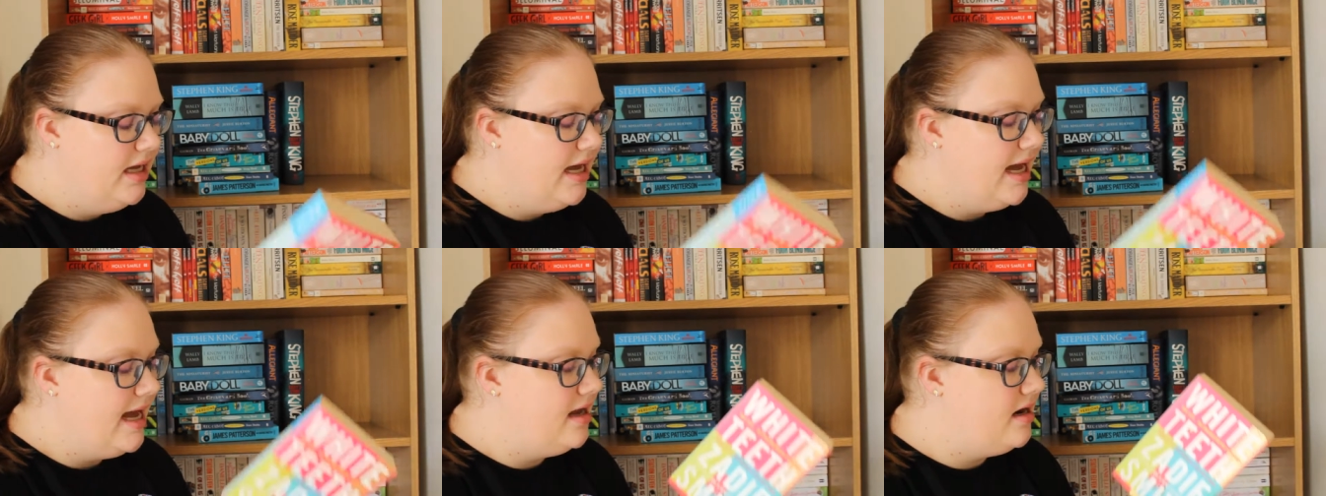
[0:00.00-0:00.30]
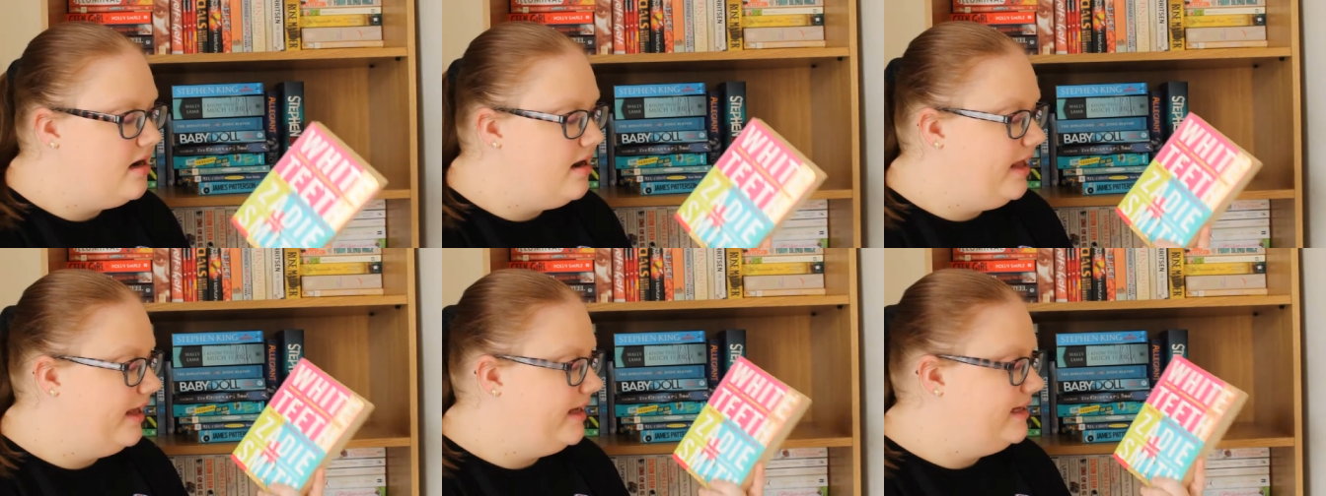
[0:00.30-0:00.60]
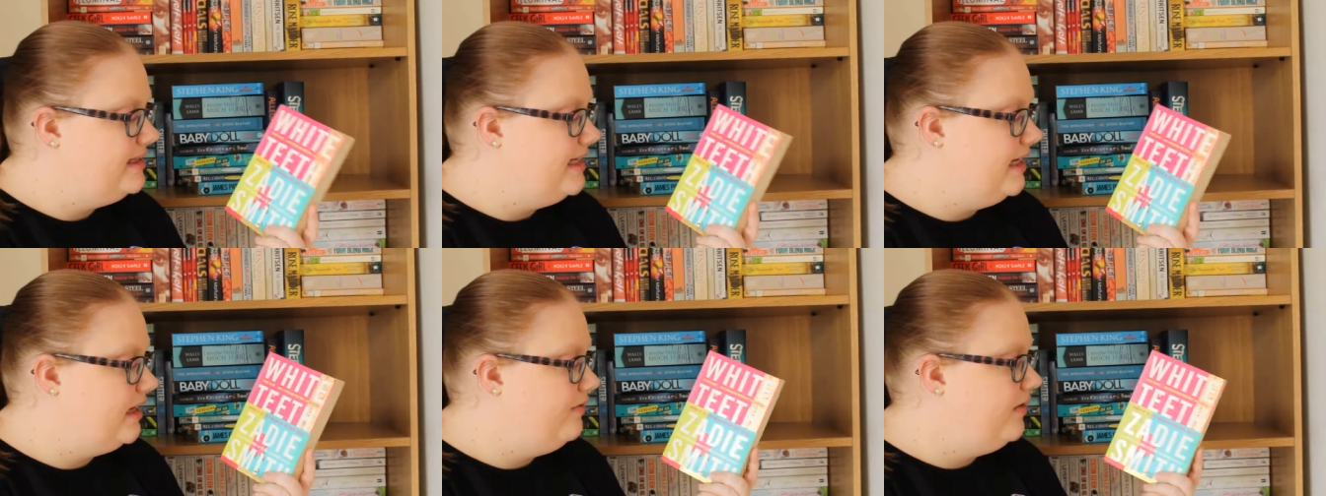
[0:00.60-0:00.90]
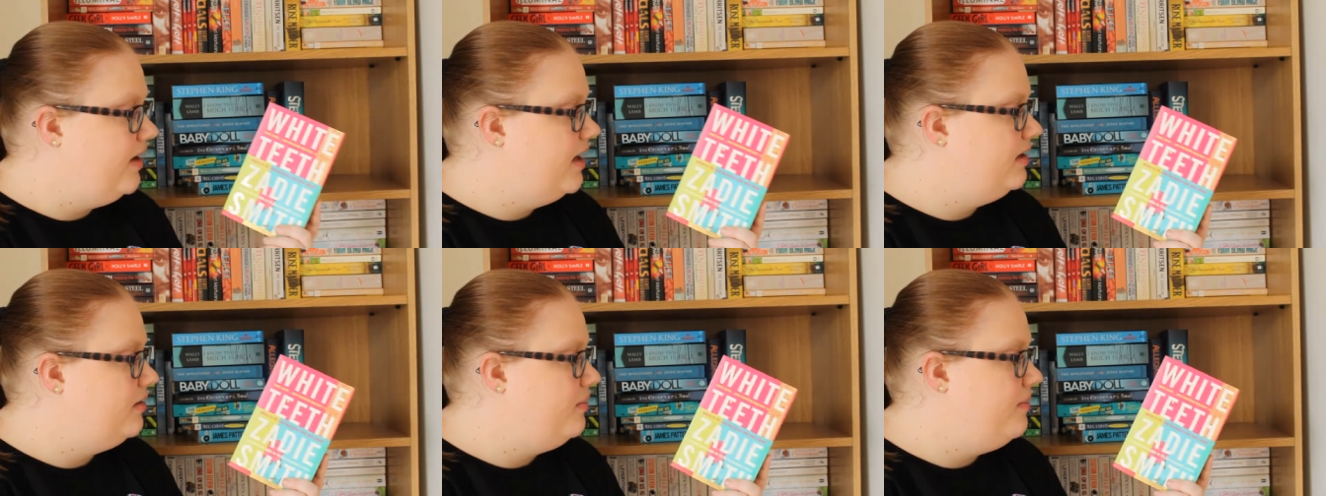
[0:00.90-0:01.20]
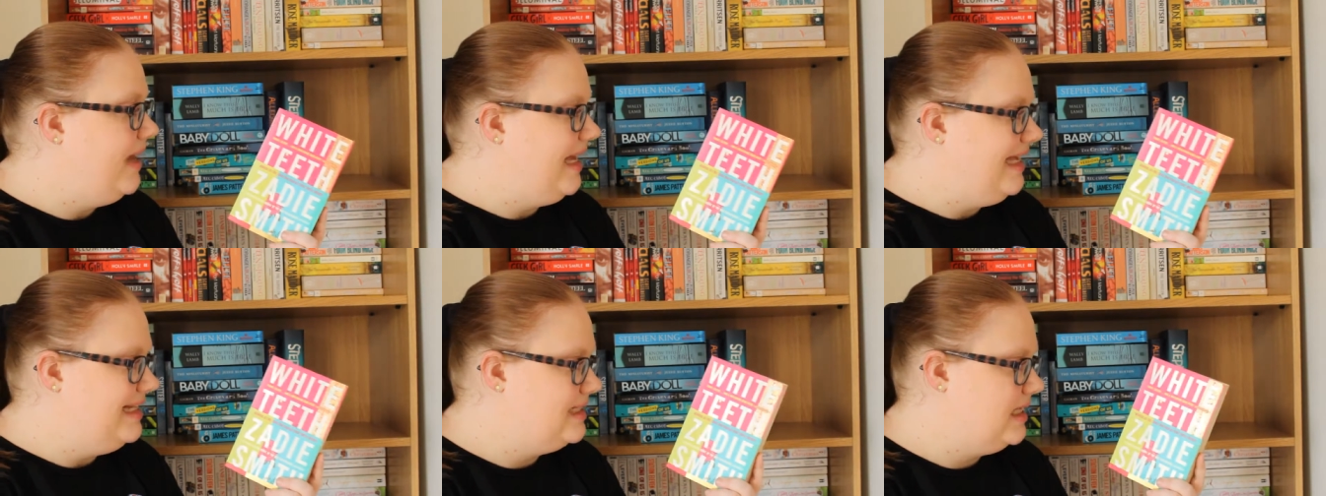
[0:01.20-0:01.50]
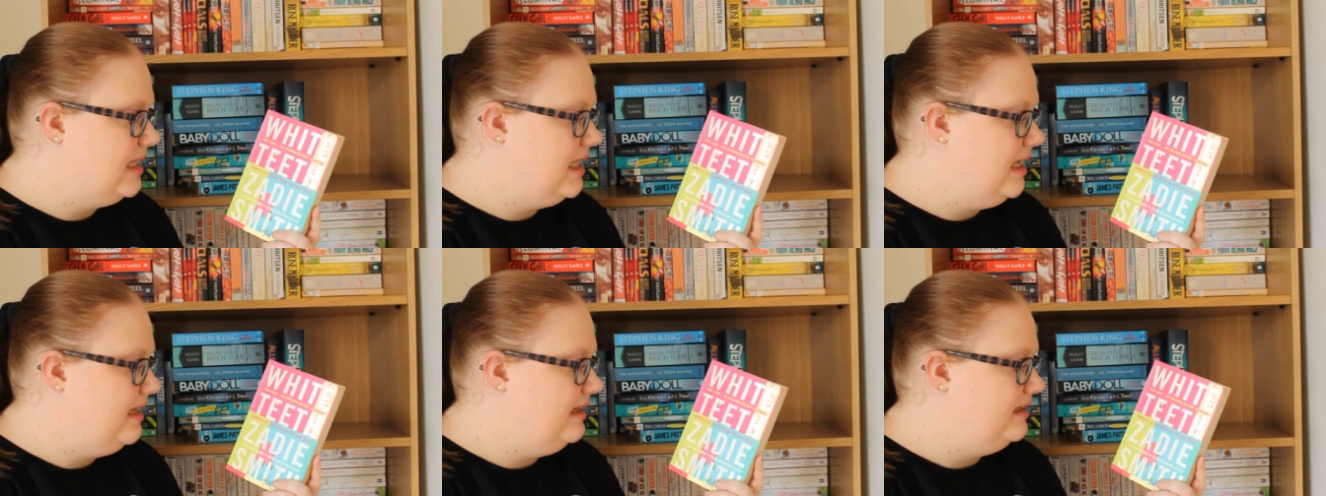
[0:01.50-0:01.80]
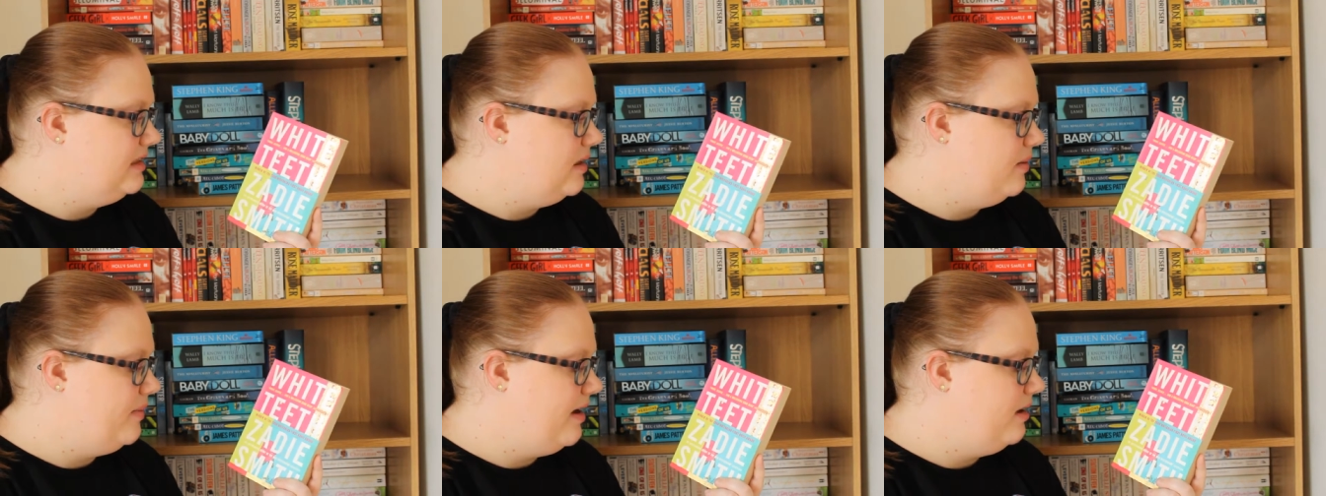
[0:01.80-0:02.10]
And like I said, I've heard amazing
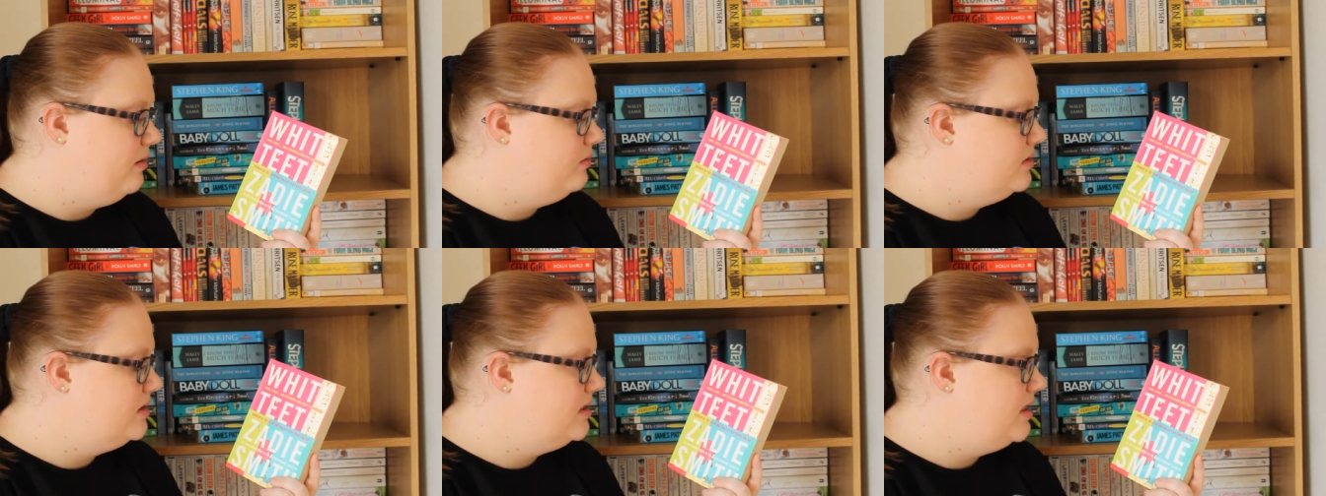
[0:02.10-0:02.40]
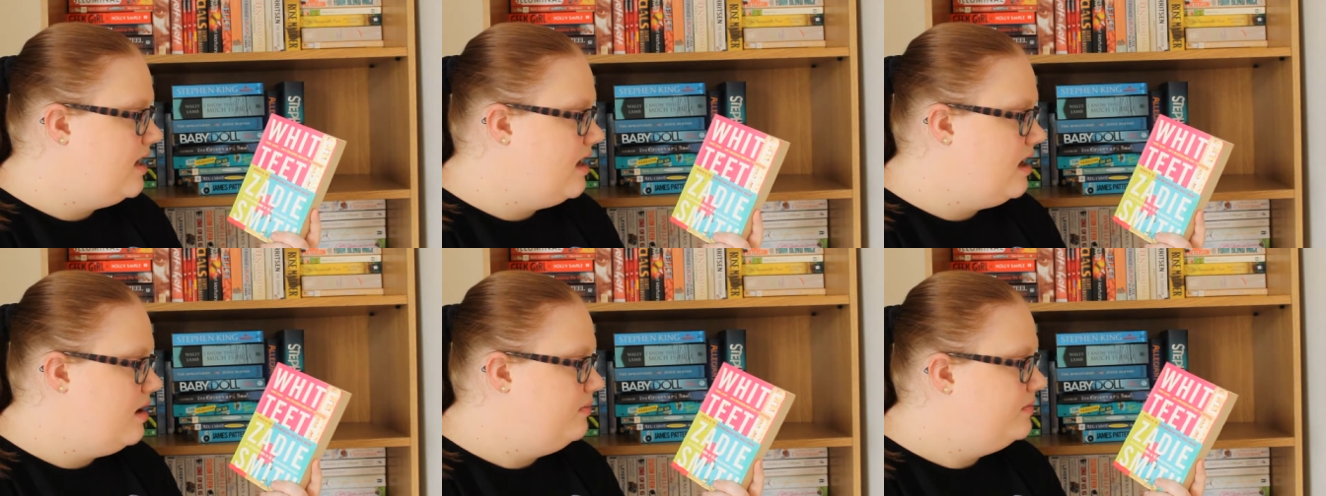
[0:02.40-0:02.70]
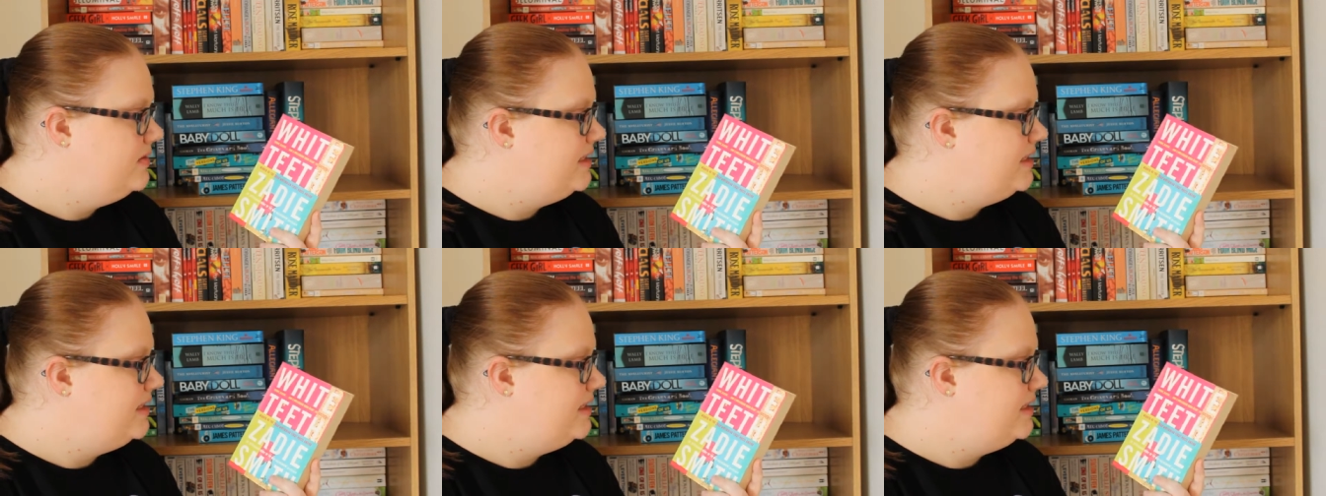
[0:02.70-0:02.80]
things about um,